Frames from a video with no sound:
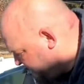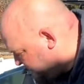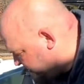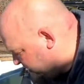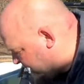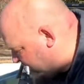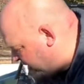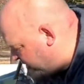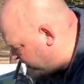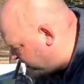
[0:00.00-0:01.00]
They're at
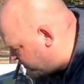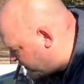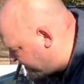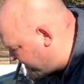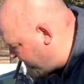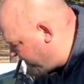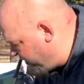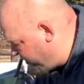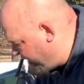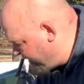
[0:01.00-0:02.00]
127
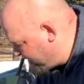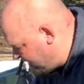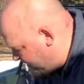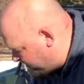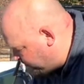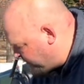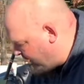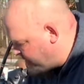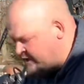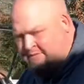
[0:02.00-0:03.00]
degrees. I
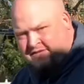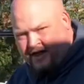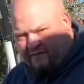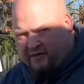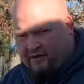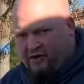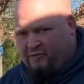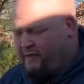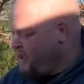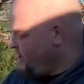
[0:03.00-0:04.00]
let them set for a little
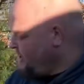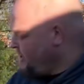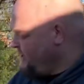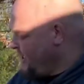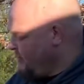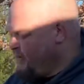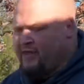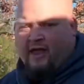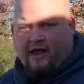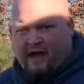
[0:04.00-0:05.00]
bit. That way they
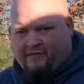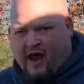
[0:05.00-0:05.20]
can have time